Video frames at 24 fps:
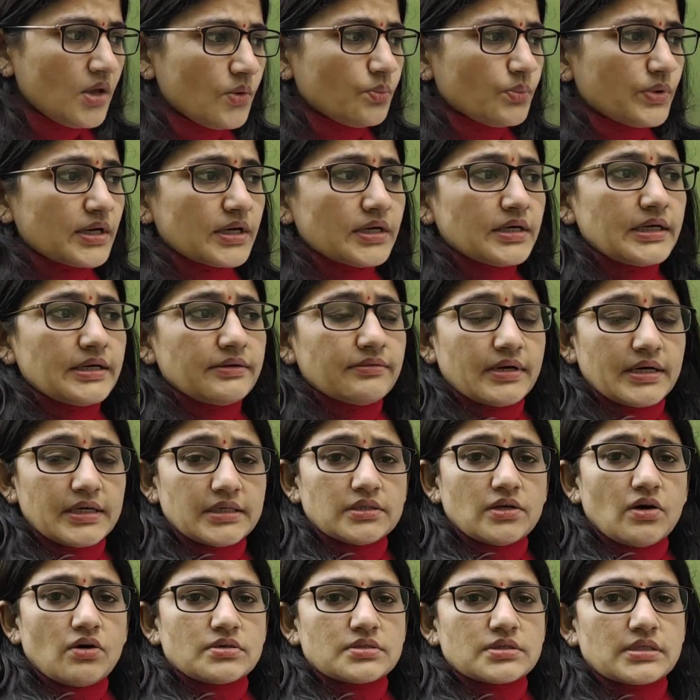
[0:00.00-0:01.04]
We can divide
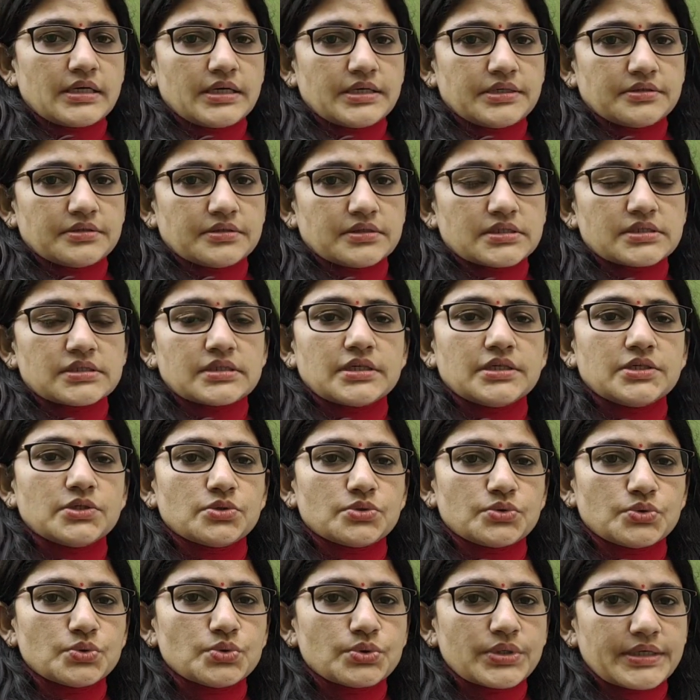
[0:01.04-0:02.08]
the oscillators into
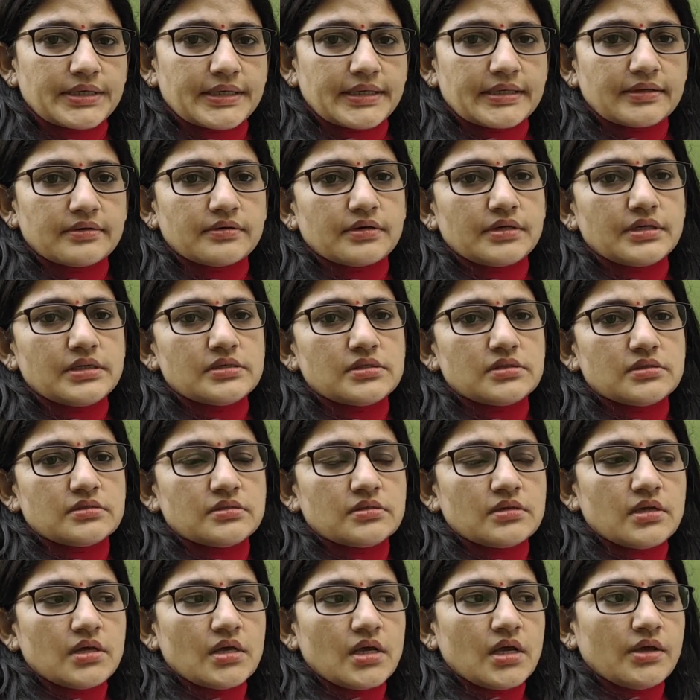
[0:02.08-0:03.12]
two categories.
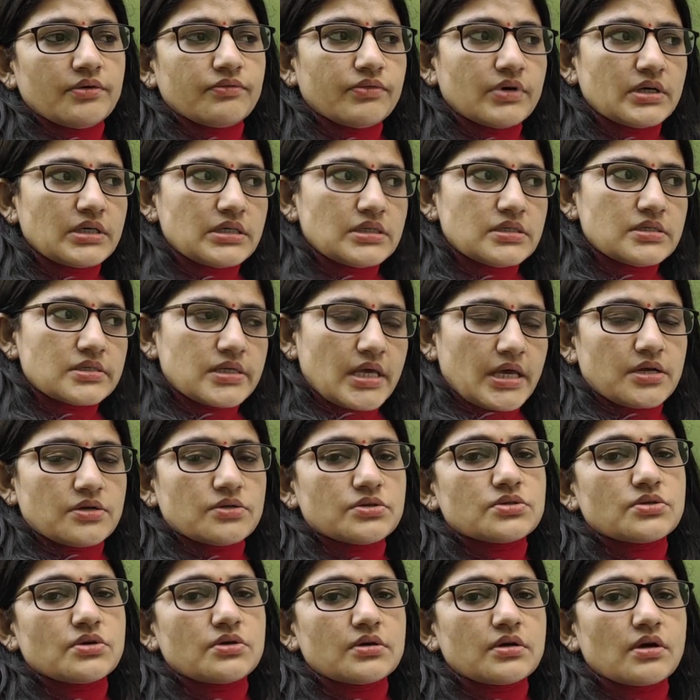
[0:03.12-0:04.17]
One is
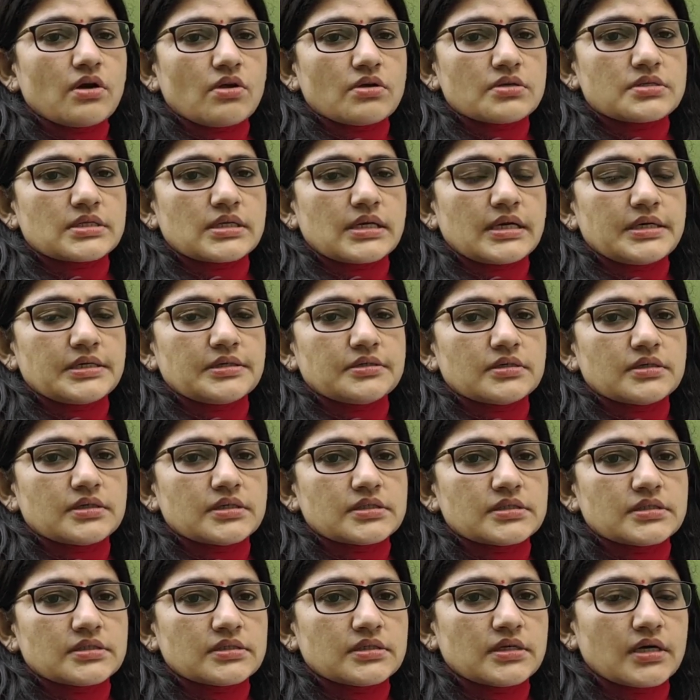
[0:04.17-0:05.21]
sinusoidal
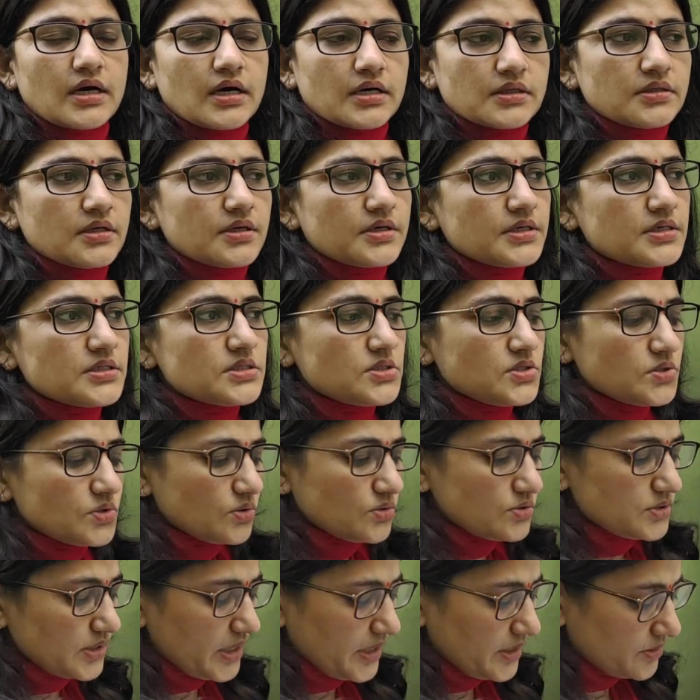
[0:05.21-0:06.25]
oscillators, other is
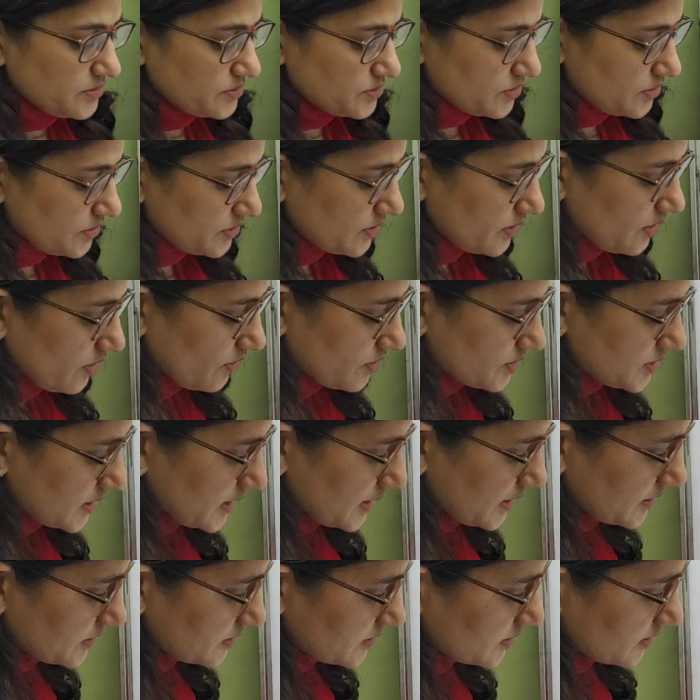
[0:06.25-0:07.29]
non-sinusoidal
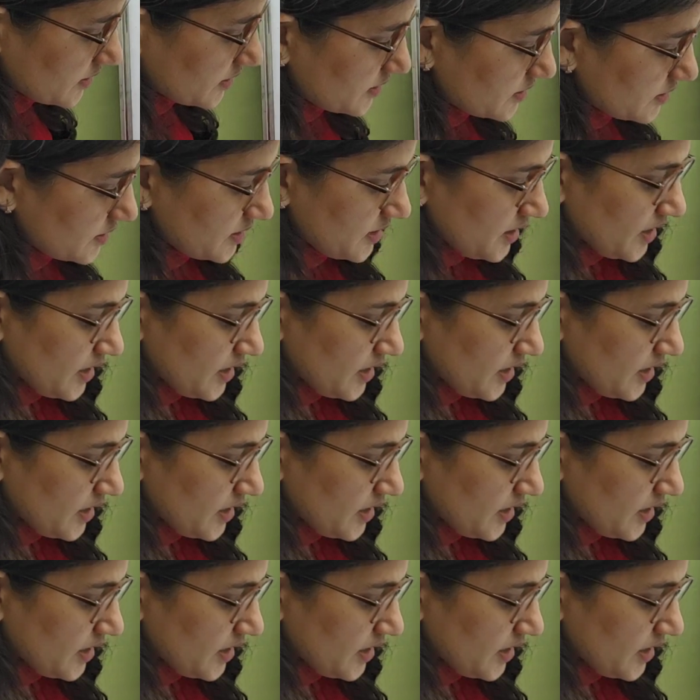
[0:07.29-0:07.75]
oscillators.